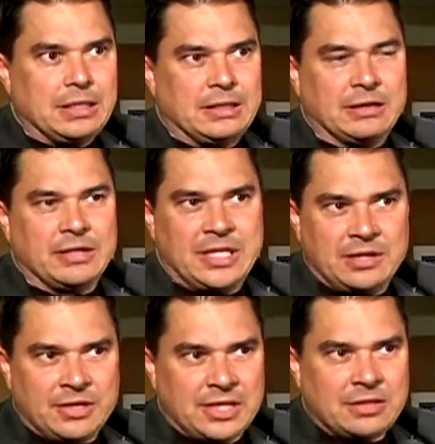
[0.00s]
they're
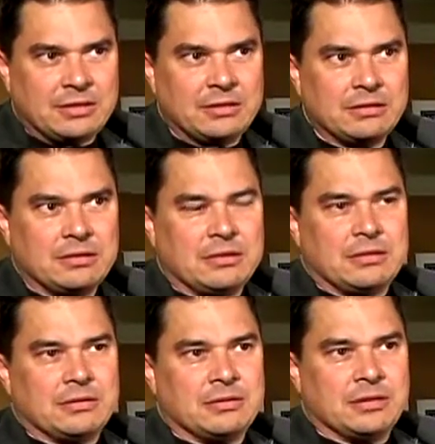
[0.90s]
hearing
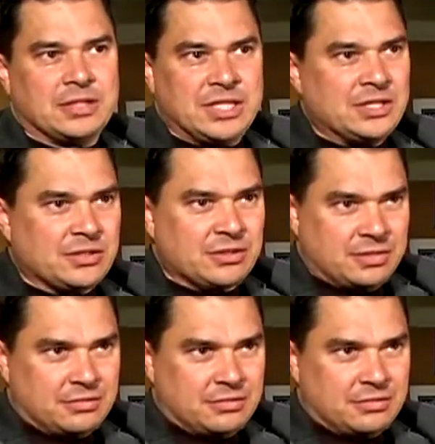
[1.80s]
the teacher